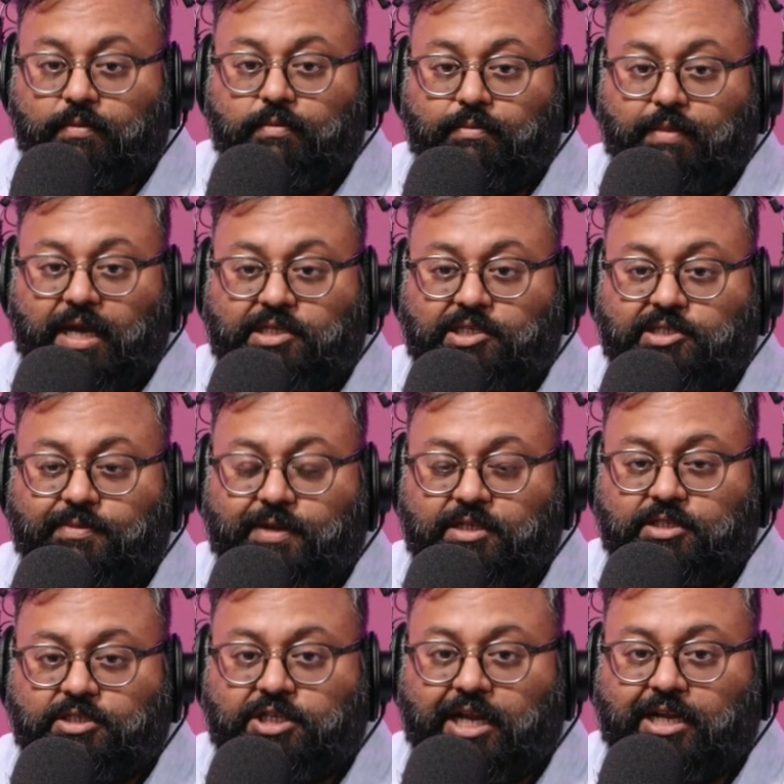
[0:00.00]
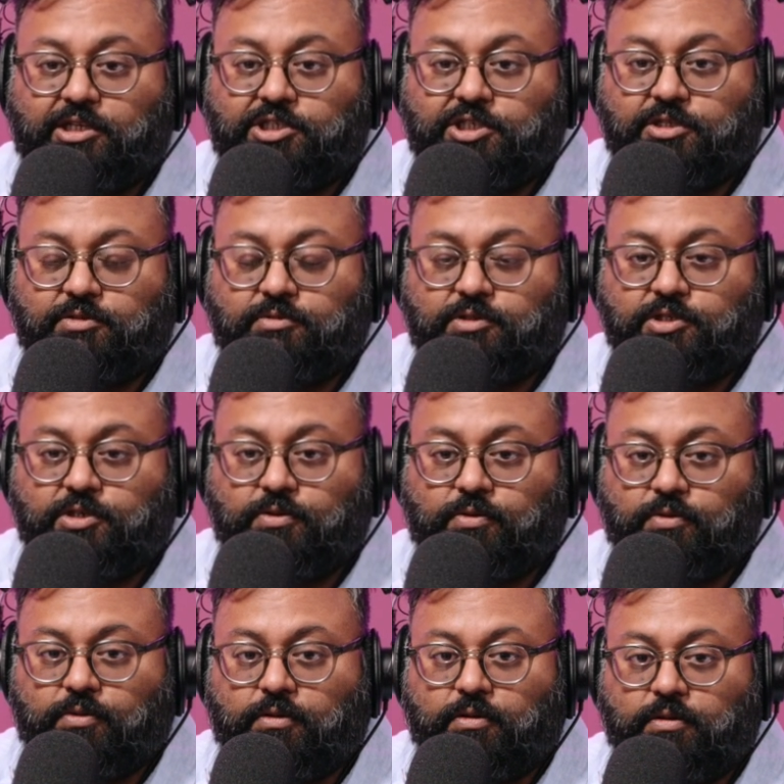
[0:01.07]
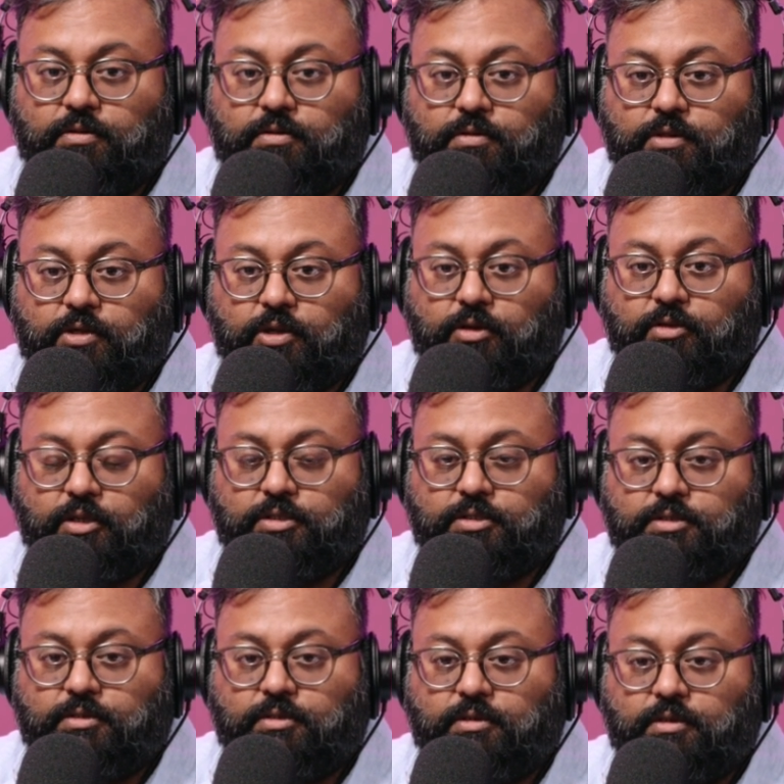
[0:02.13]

Madge is about to challenge you to a duel. You know this?